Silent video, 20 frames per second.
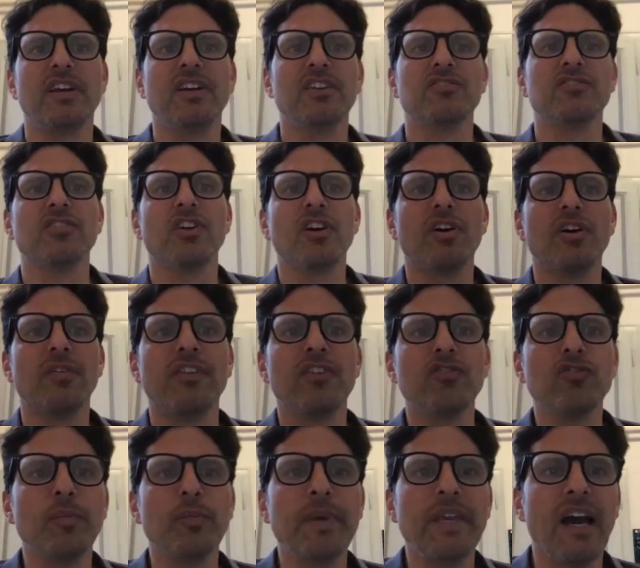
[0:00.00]
So
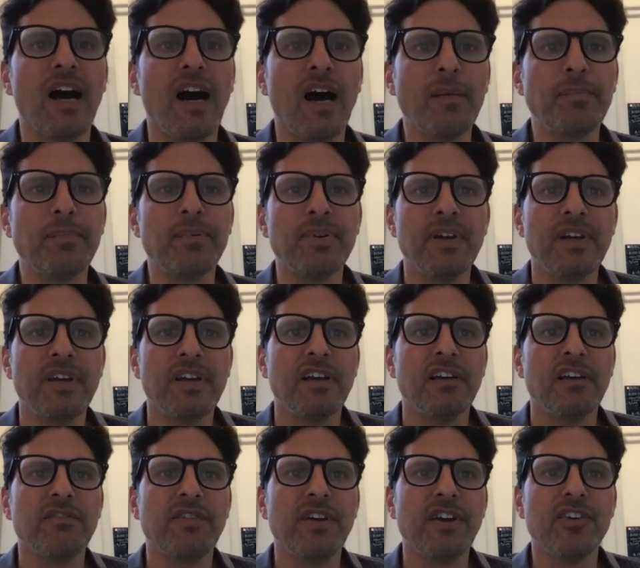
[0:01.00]
this will be up
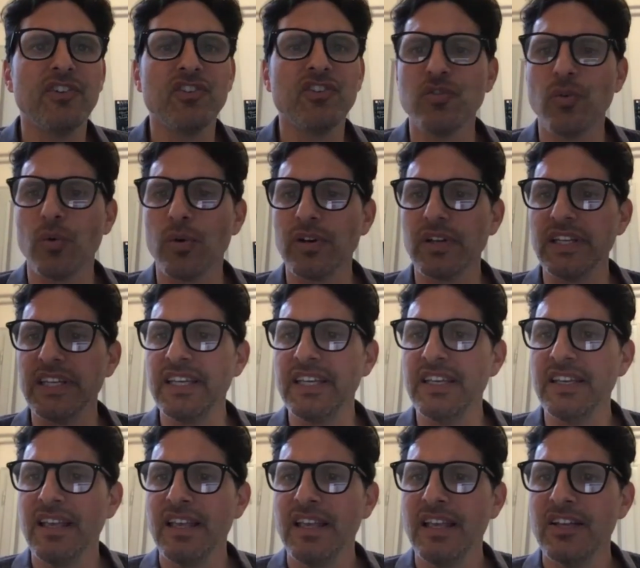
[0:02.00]
very
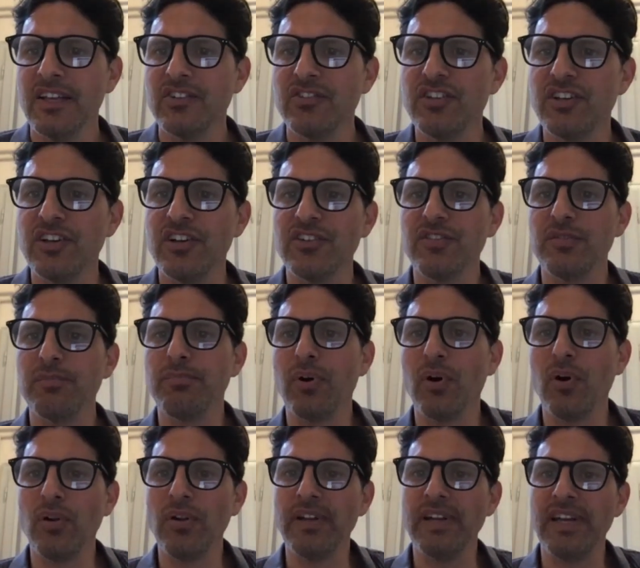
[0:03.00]
shortly. Cheers in
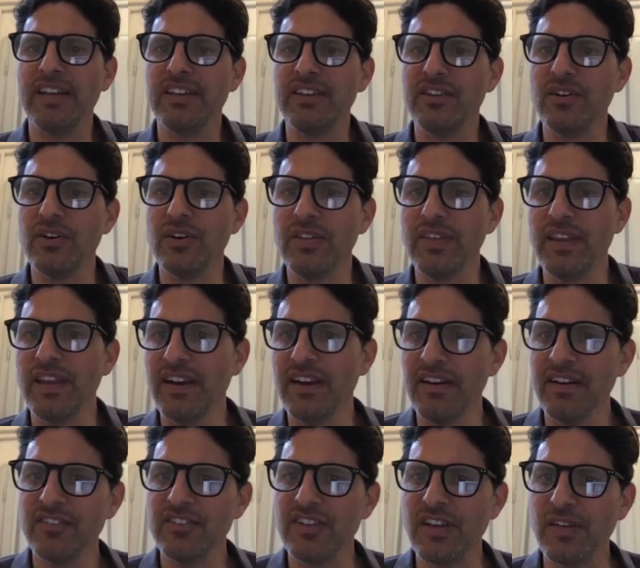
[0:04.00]
Poland. How you doing
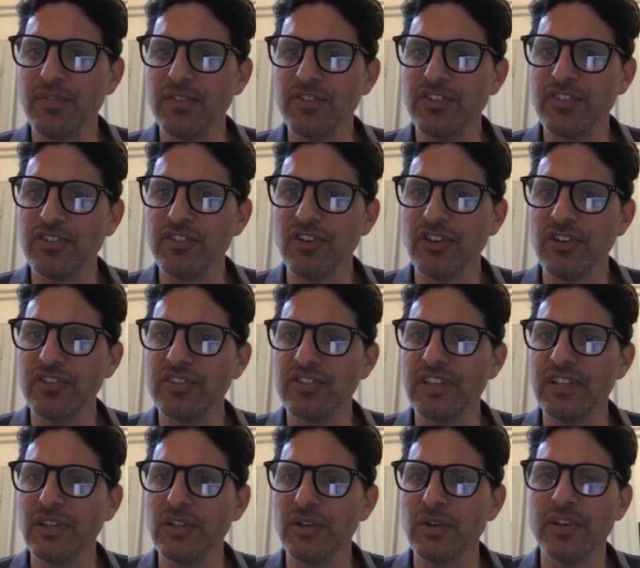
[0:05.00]
there? San Francisco,
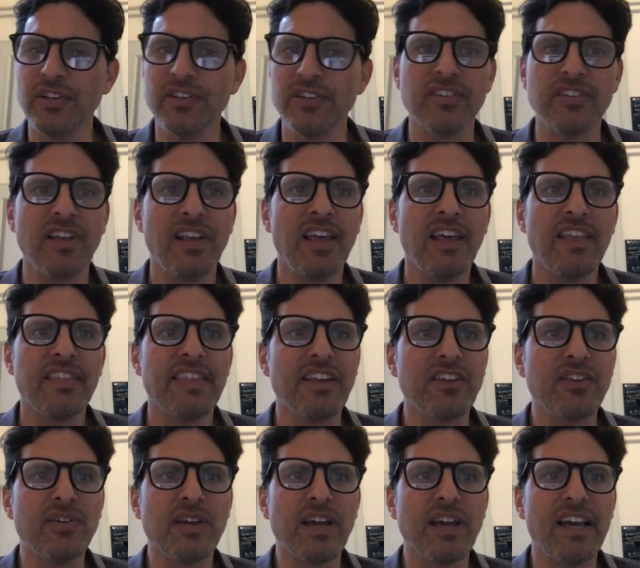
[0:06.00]
St. Louis.
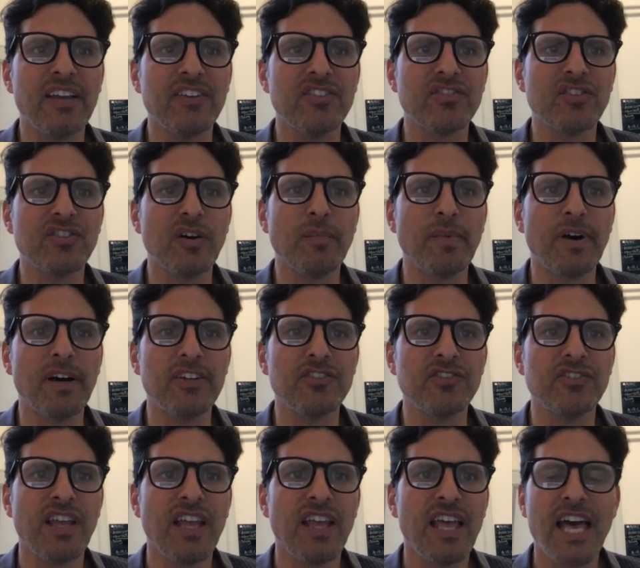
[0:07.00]
Thank you guys so much.
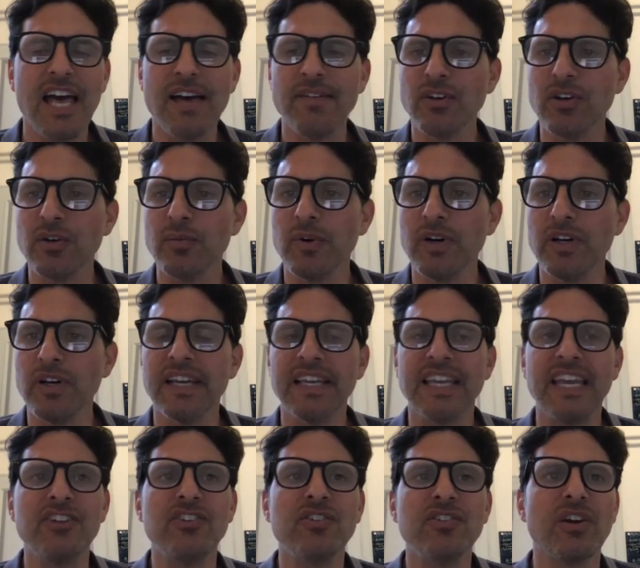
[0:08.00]
Have a good one.
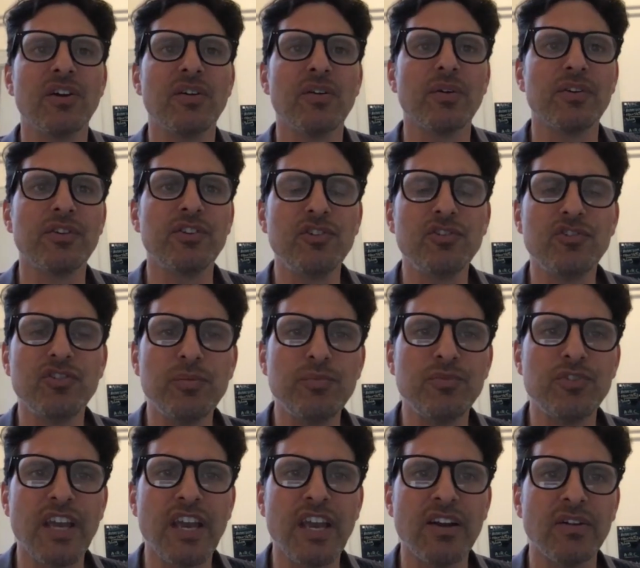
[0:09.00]
Again, you can go to our YouTube
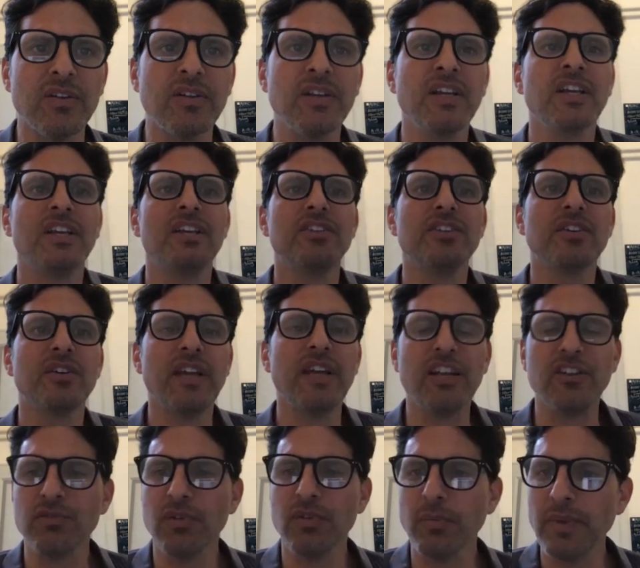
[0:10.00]
channel. You can go
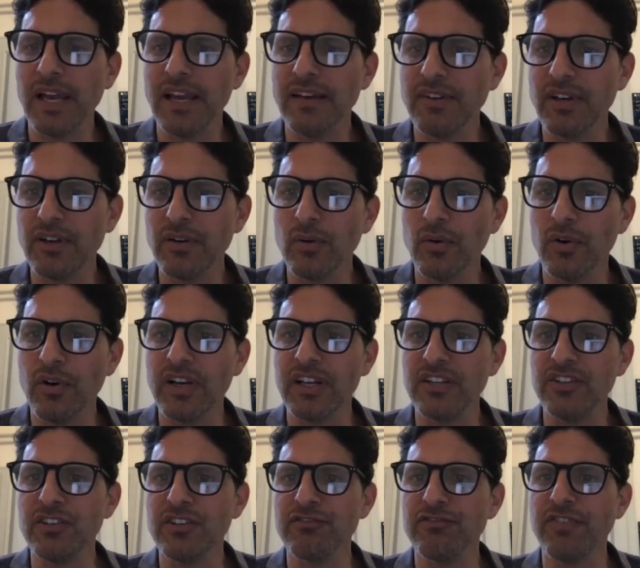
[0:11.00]
to h1live.org
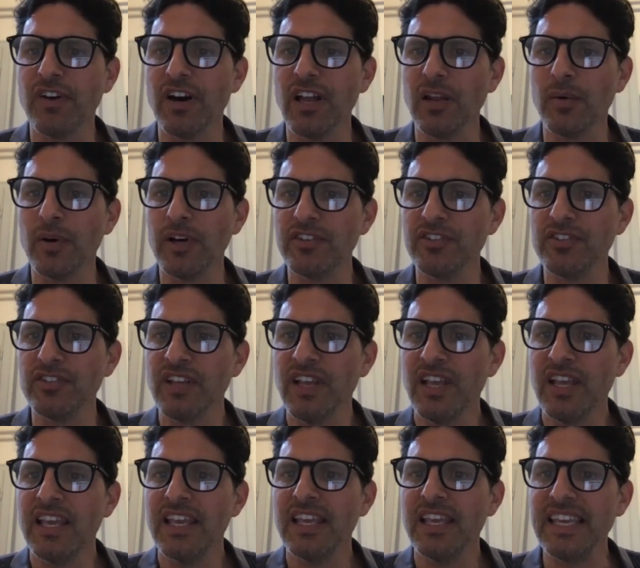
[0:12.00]
and you can follow us
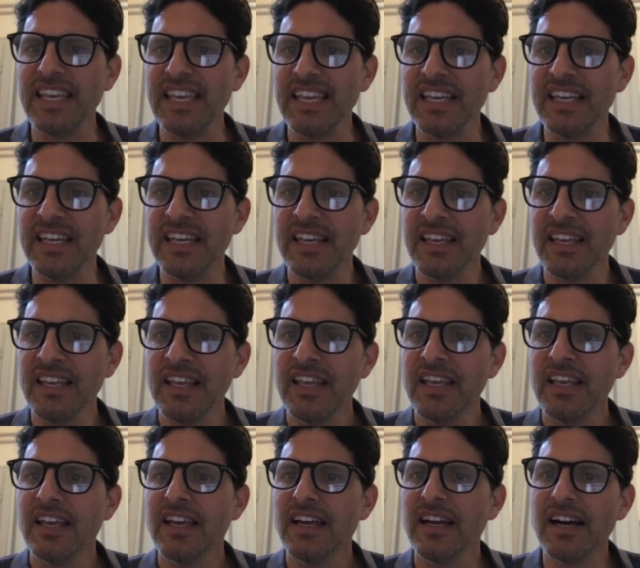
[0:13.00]
in
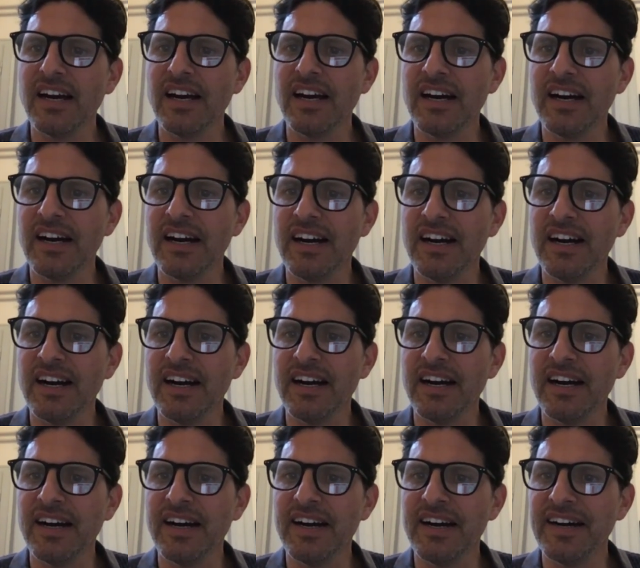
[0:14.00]

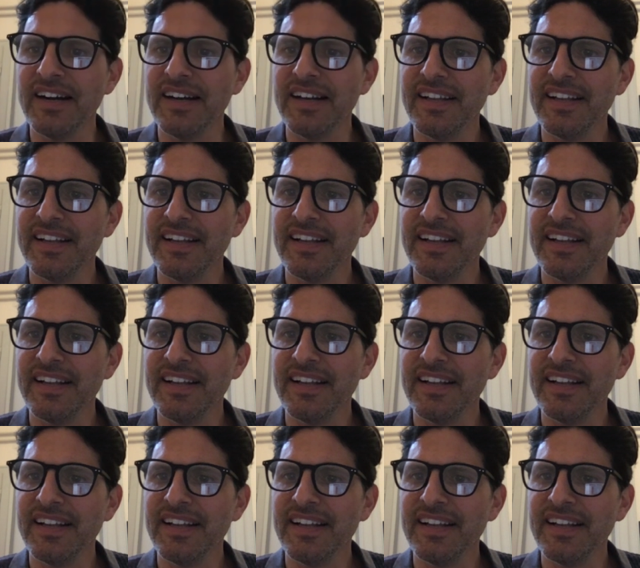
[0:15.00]
uh,